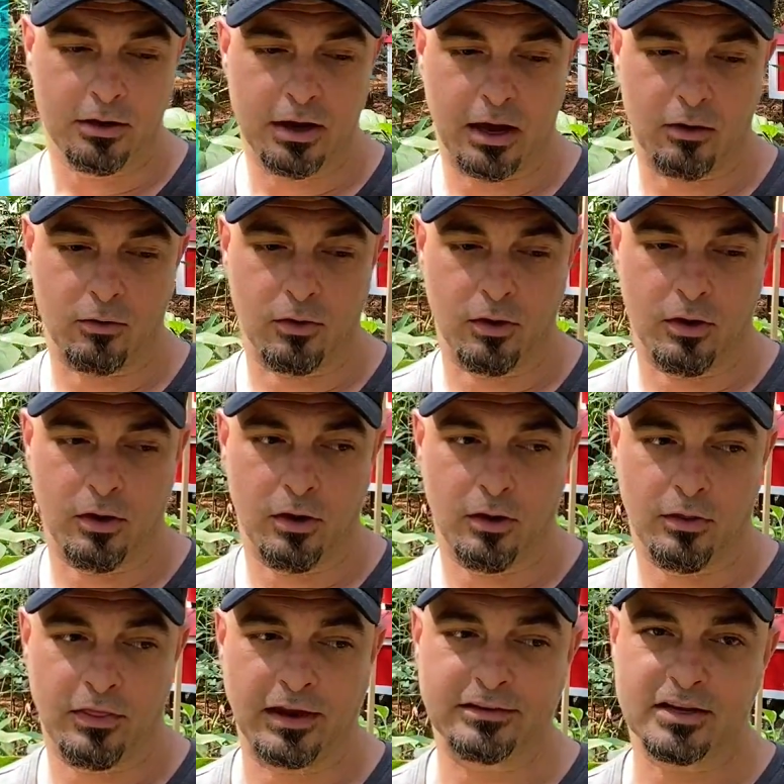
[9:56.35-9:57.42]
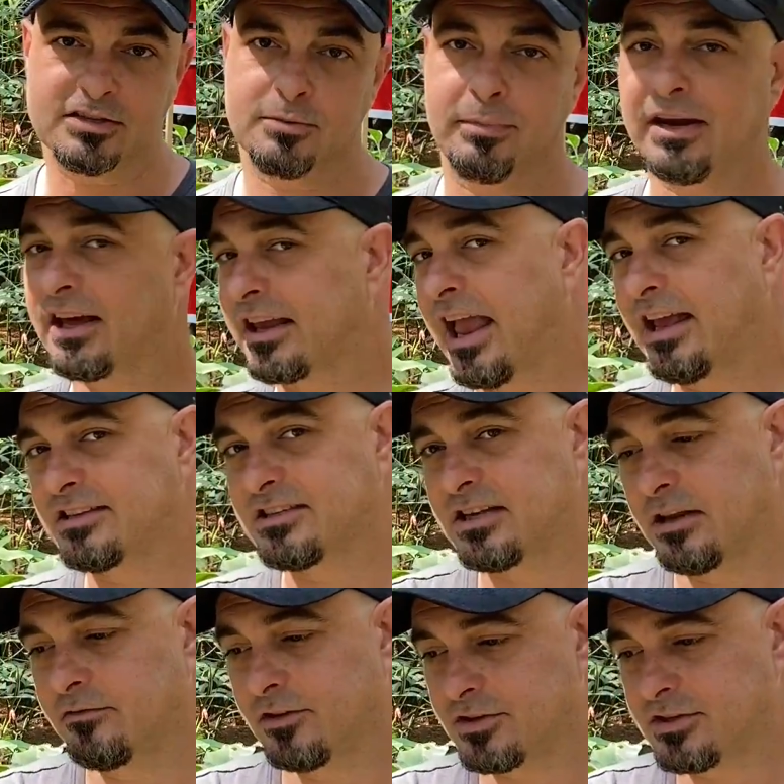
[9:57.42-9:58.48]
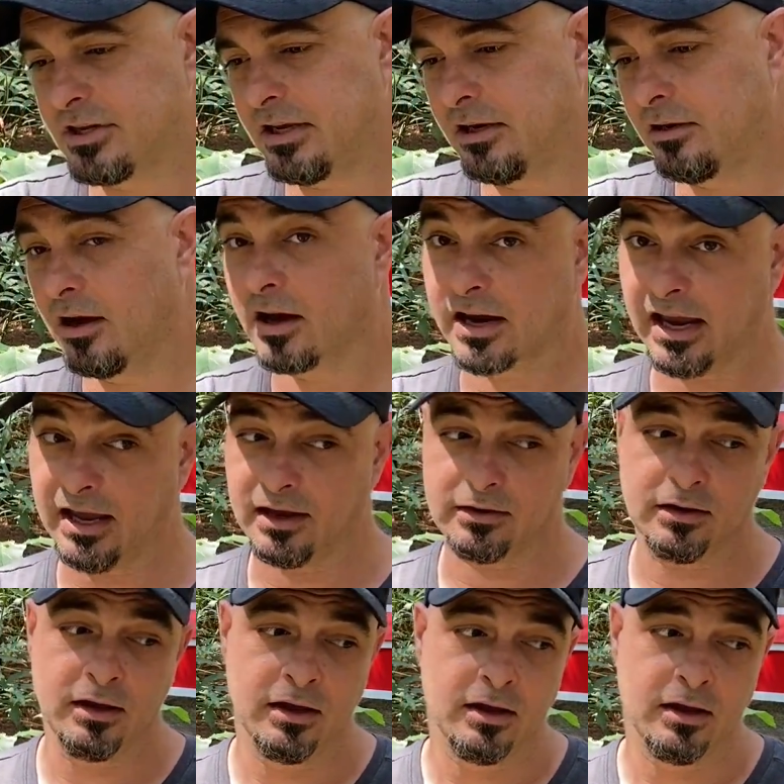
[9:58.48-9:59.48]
Now, that doesn't mean I can't save the seed. Again,